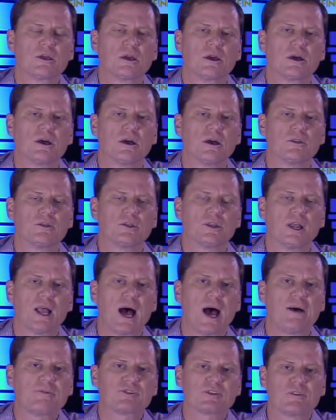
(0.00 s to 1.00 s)
uh, the
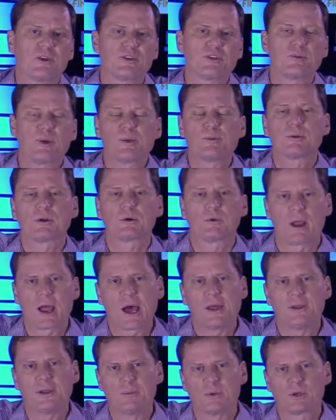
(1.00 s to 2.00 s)
lives of other people
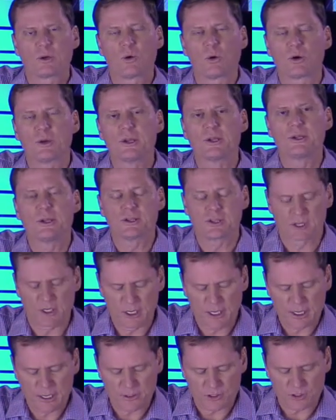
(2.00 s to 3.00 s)
around him and Cornelius,
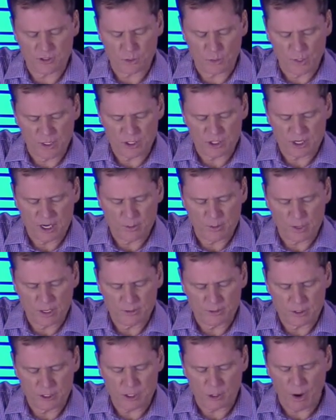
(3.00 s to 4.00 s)
and he hits the reset
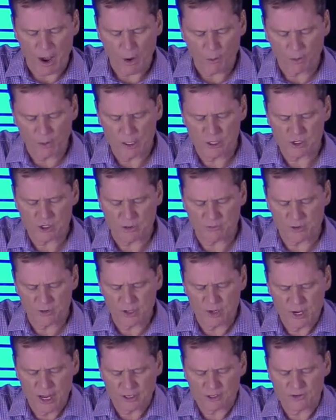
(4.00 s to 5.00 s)
button. So I want us over
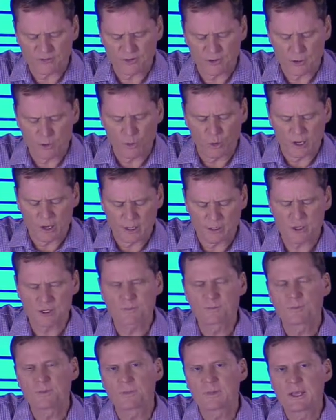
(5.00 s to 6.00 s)
the next few weeks
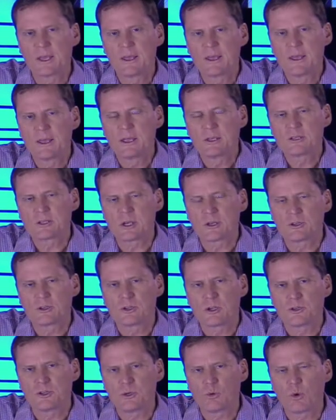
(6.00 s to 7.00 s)
to,
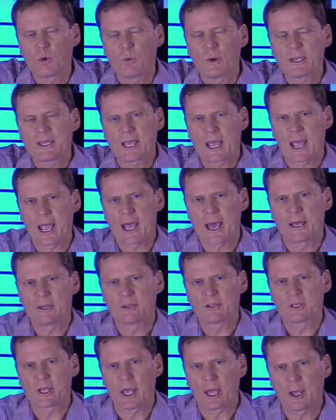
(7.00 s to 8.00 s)
to do what we
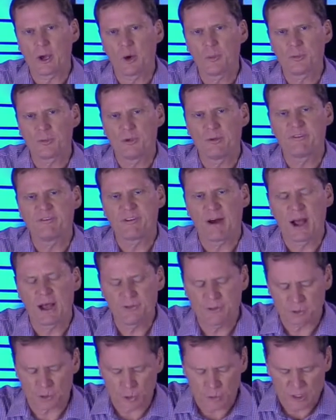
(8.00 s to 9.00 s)
can to help you
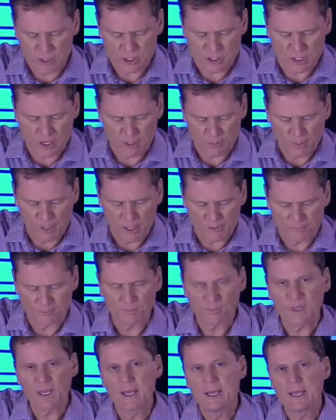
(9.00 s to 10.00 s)
find the reset button